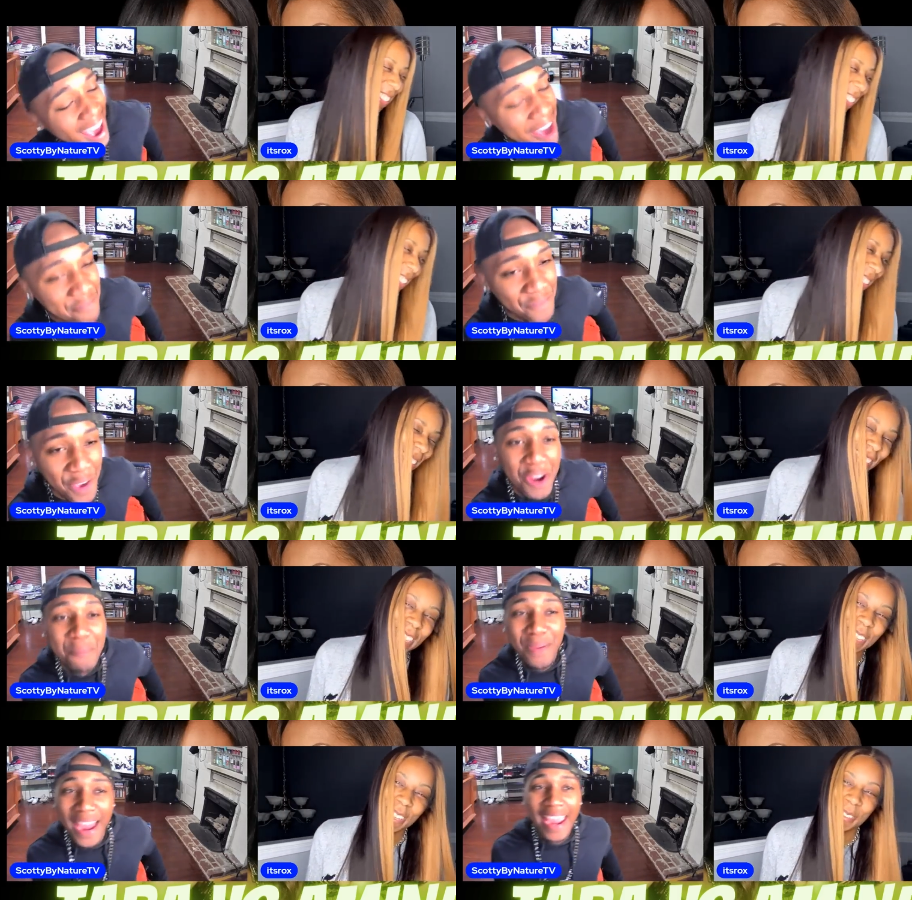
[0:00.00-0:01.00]
Speaker 1: i felt her
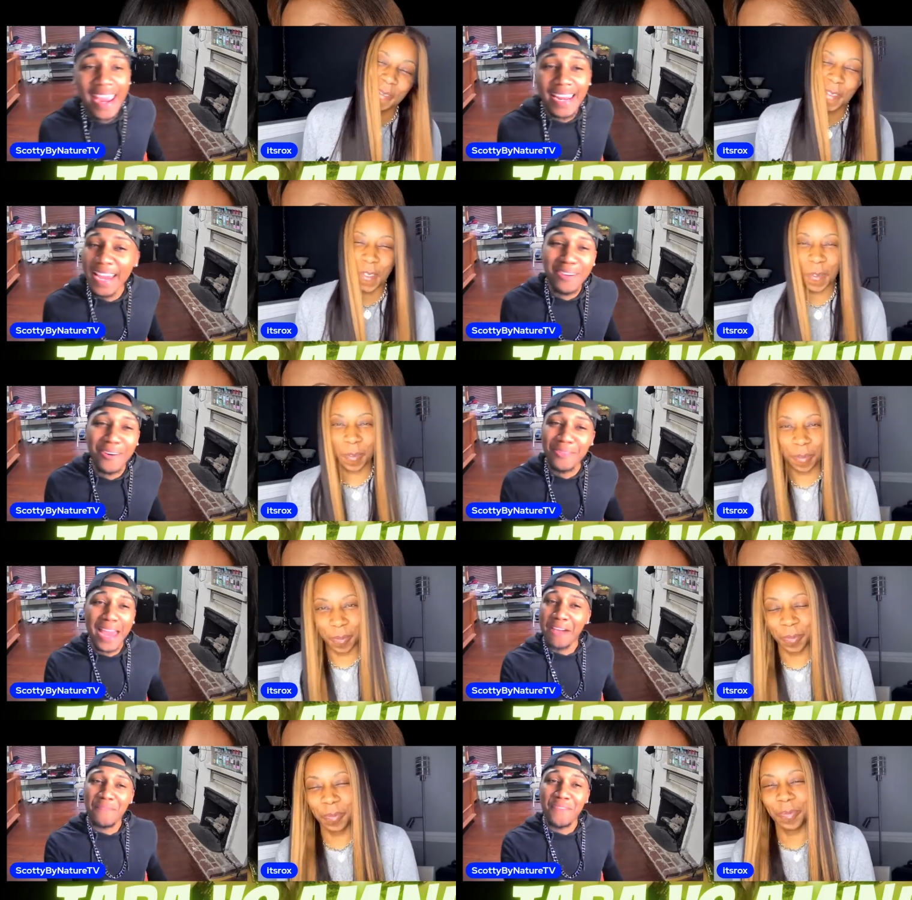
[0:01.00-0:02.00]
pain i ain't gonna
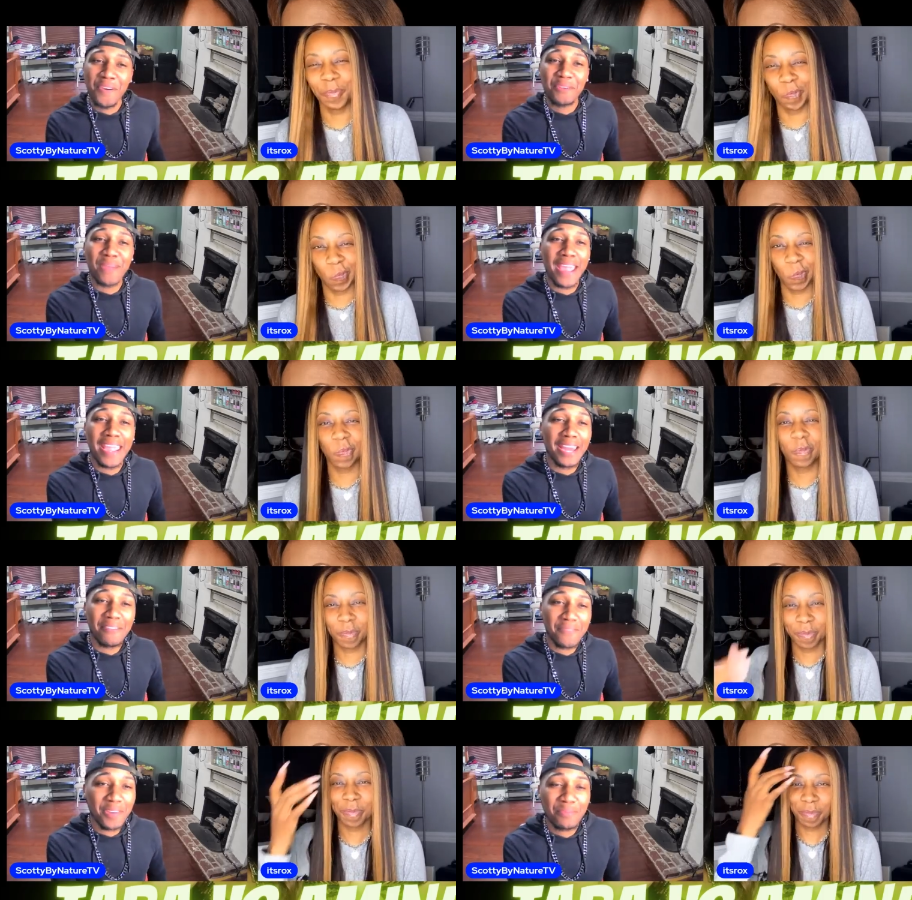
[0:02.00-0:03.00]
lie i felt her pain mm-hmm. i
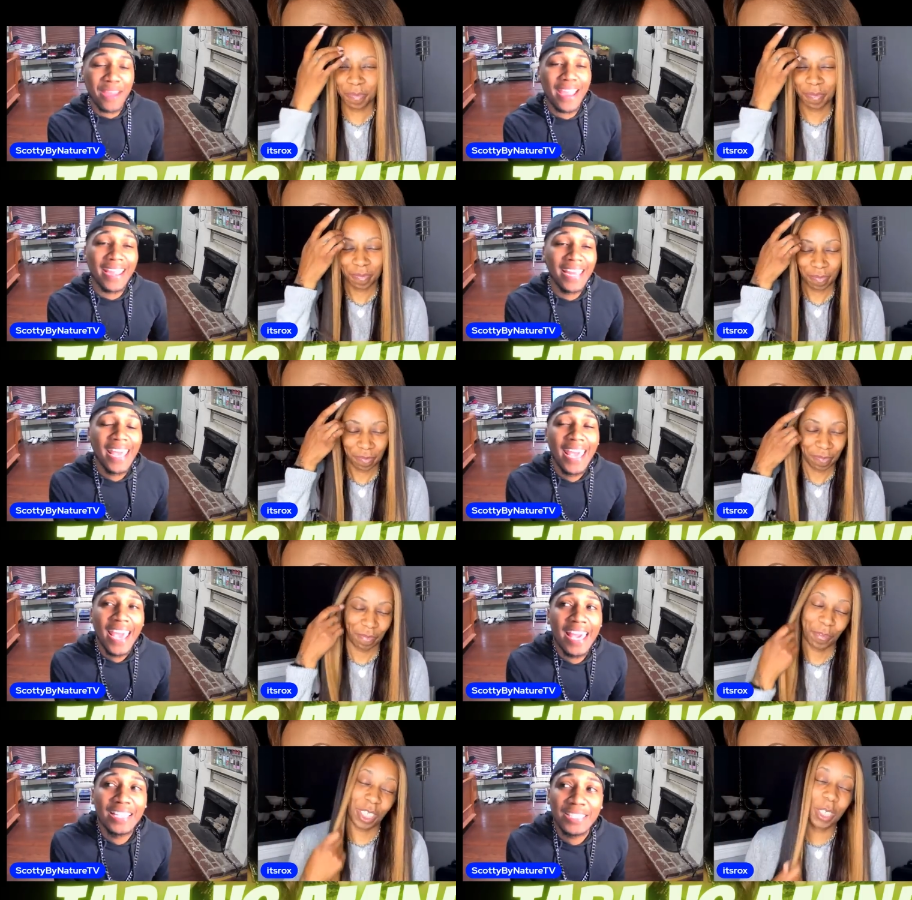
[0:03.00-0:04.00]
felt her pain
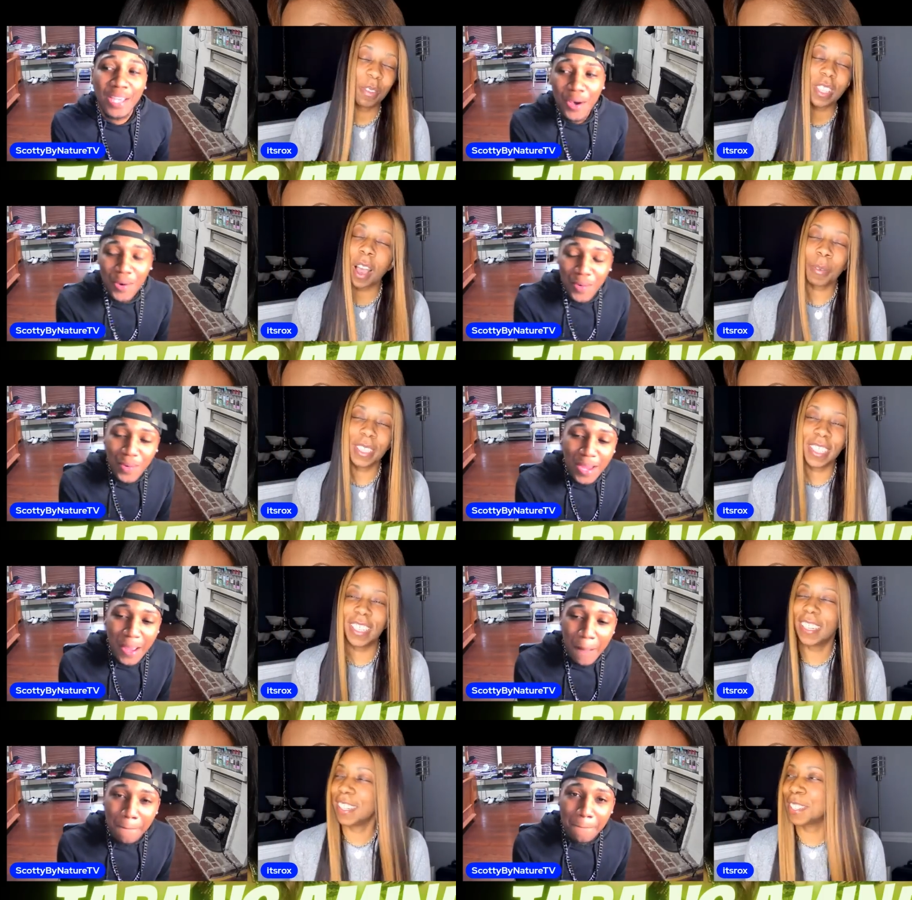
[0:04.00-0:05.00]
and so so always
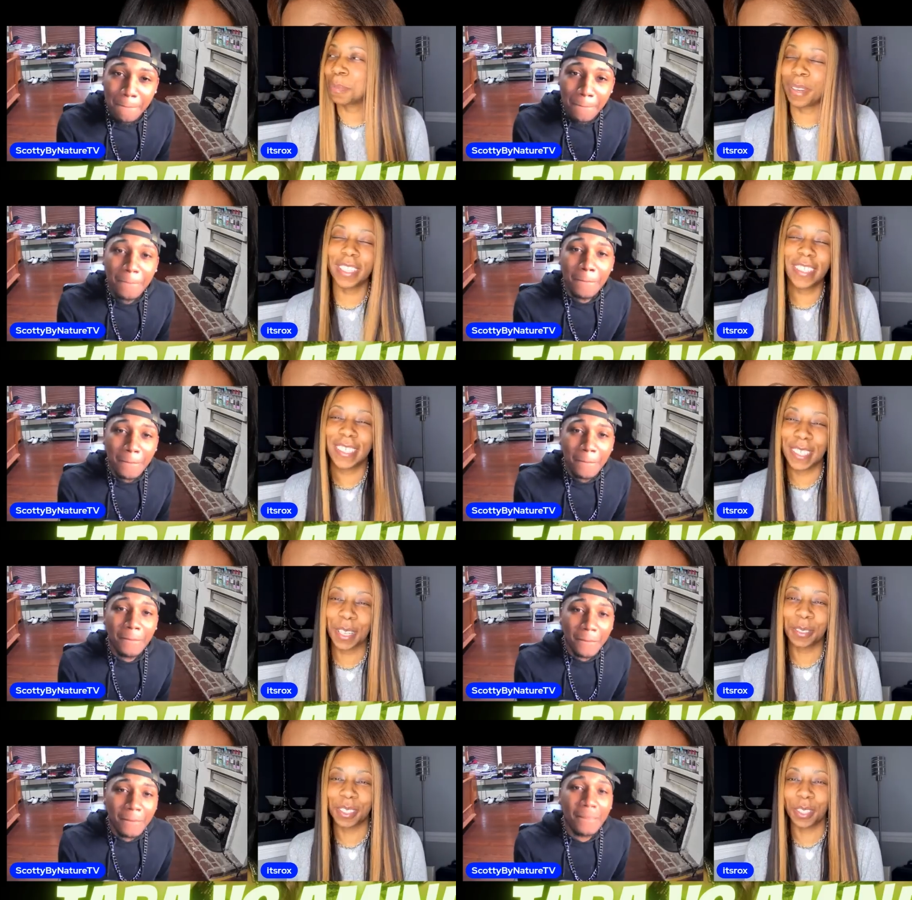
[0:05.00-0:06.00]
Speaker 2: good at expressing
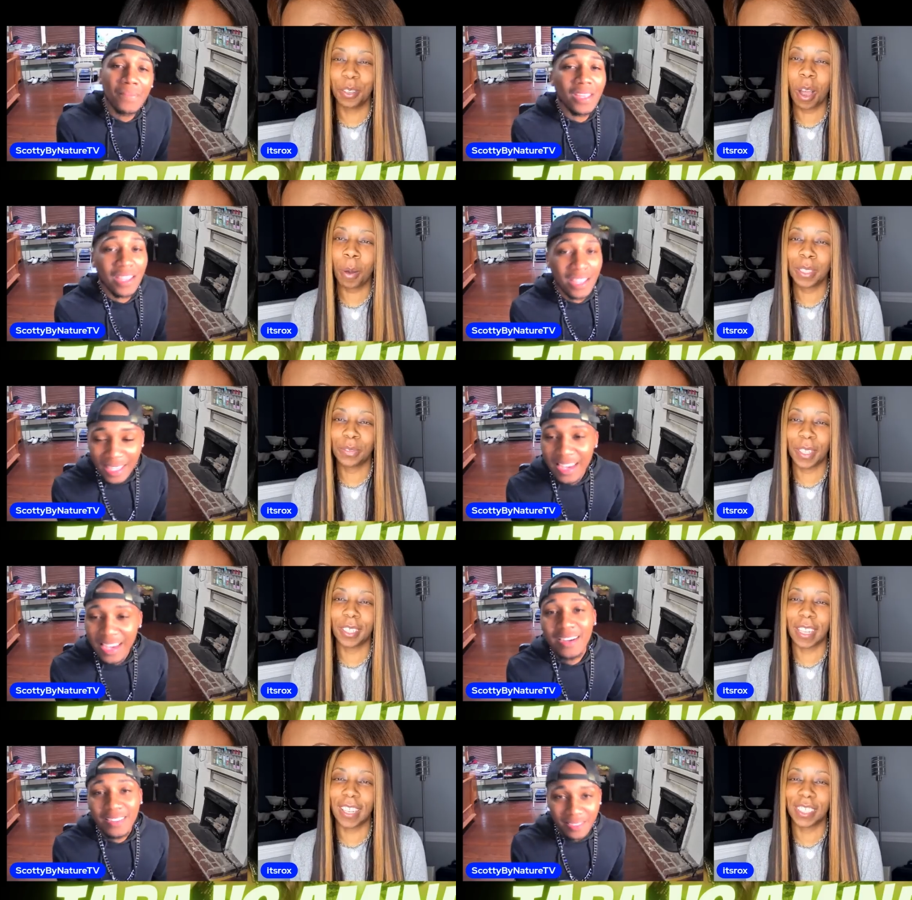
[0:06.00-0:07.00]
herself so you always
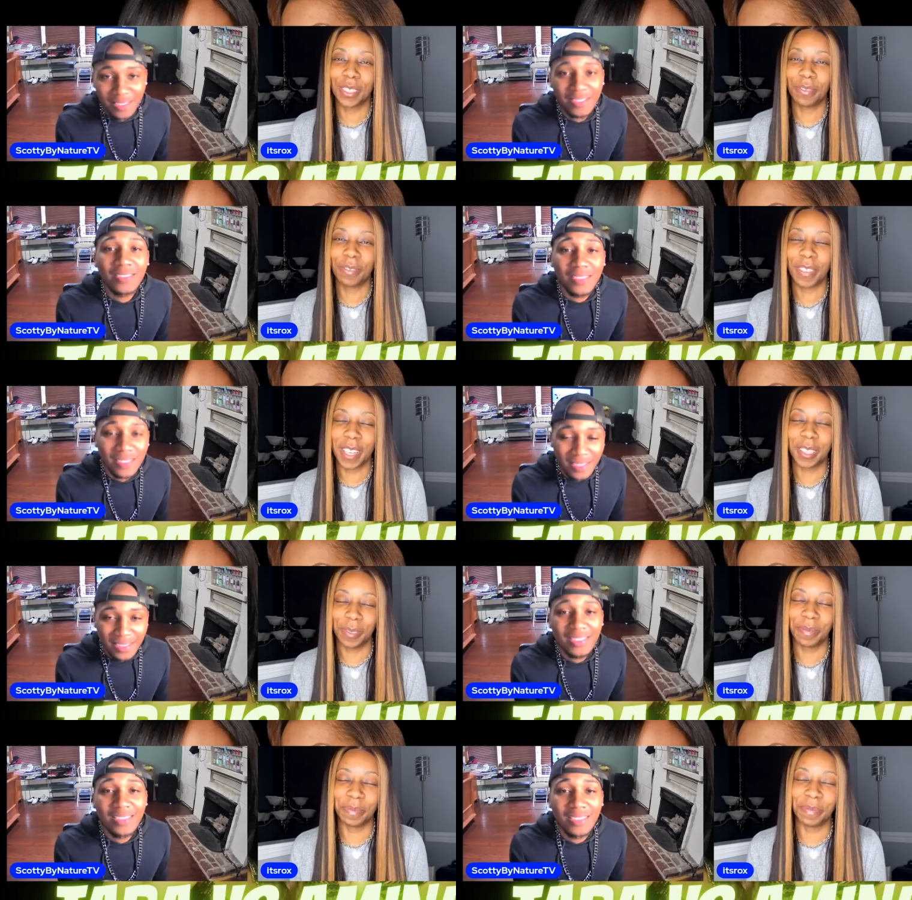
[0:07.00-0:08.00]
yeah
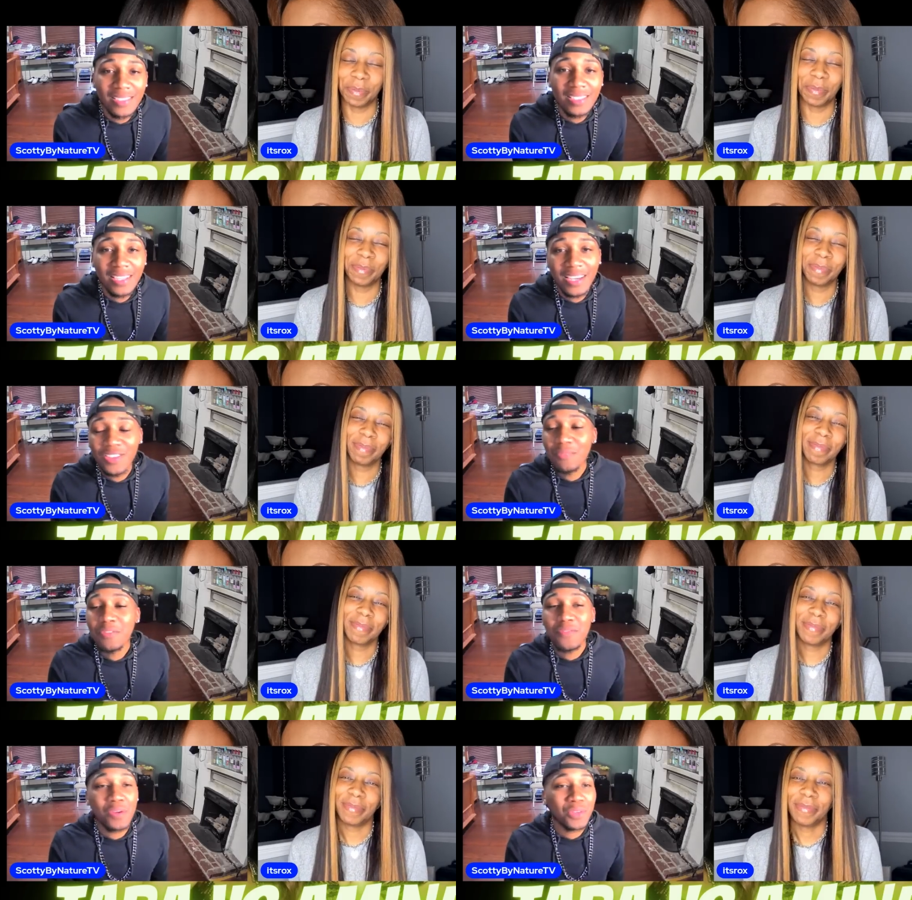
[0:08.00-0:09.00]
Speaker 1: mm-hmm. yeah she
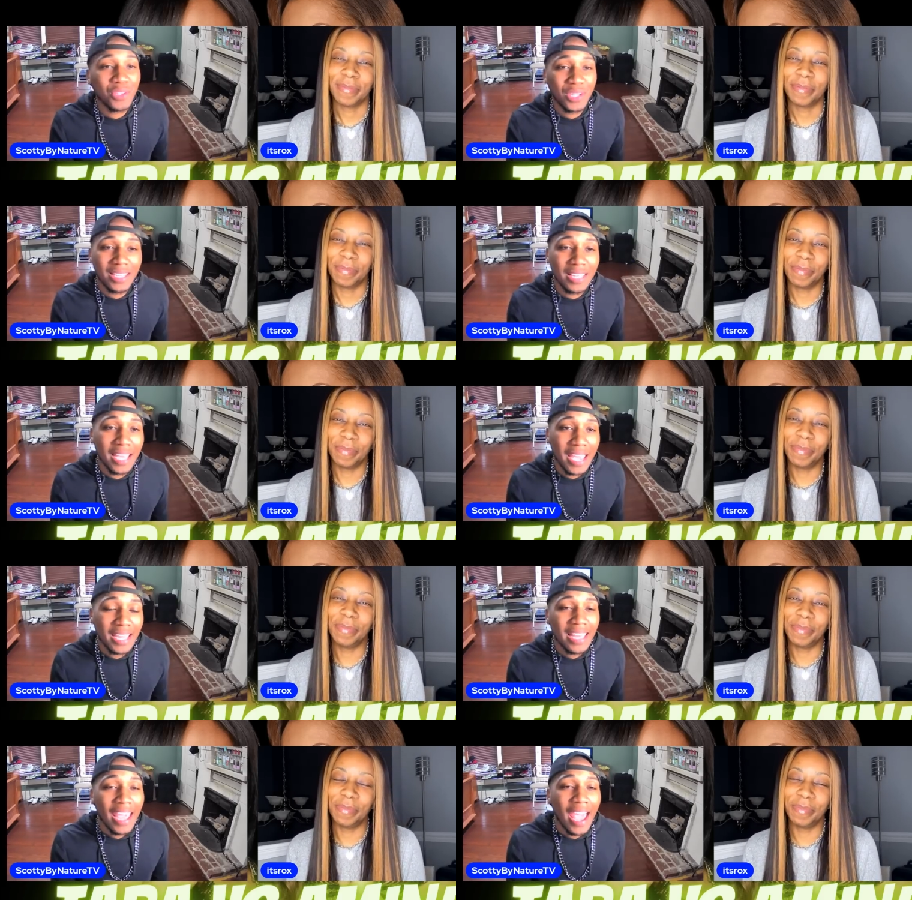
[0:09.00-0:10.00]
was very good at that
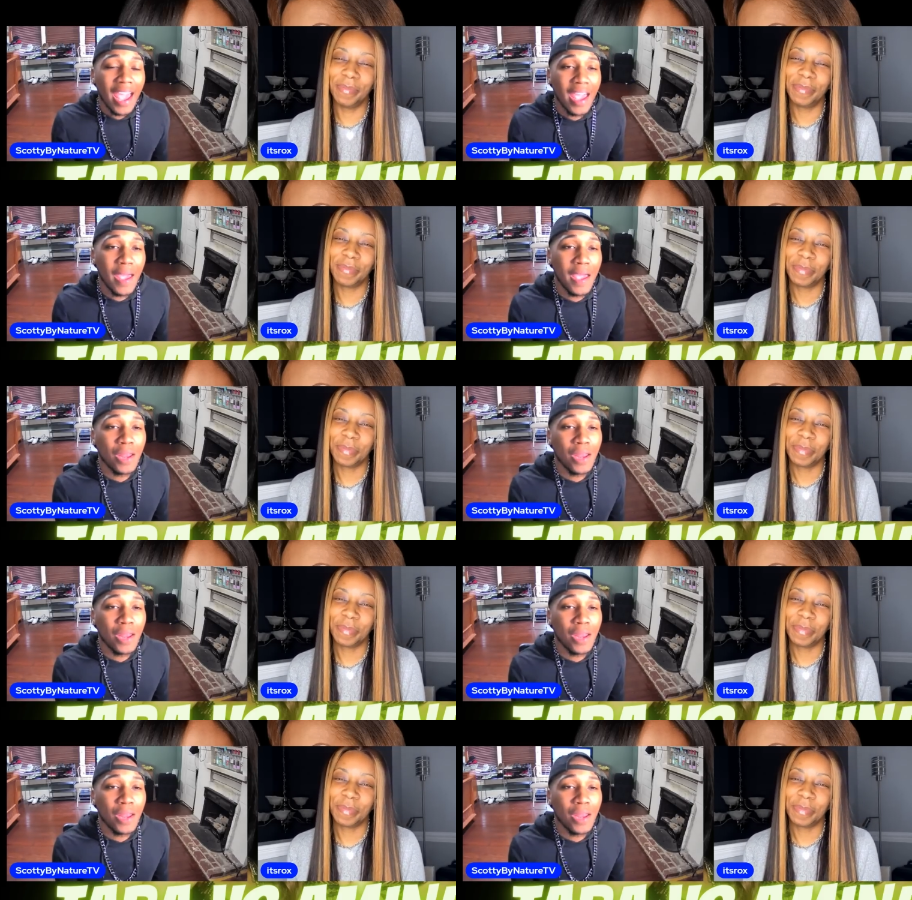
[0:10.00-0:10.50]
mm-hmm. and